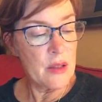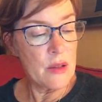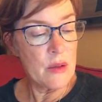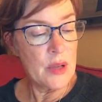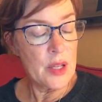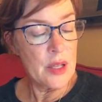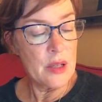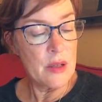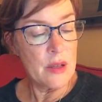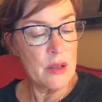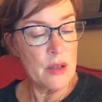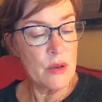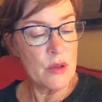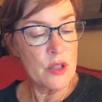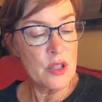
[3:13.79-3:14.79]
you can
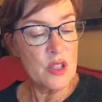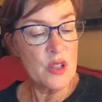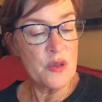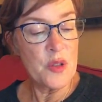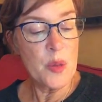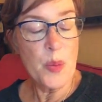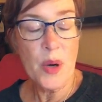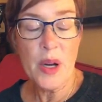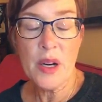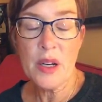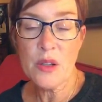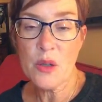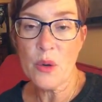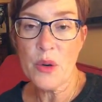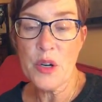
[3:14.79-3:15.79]
use just a few
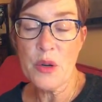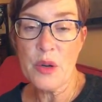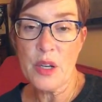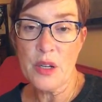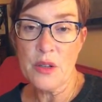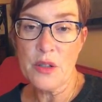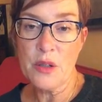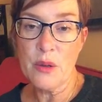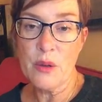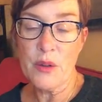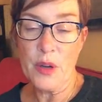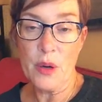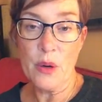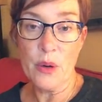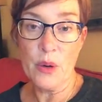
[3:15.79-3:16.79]
products, or you can do
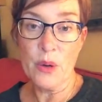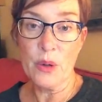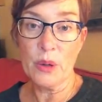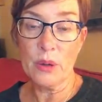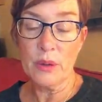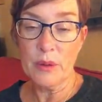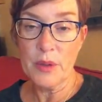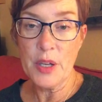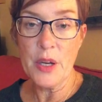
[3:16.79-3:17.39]
the whole,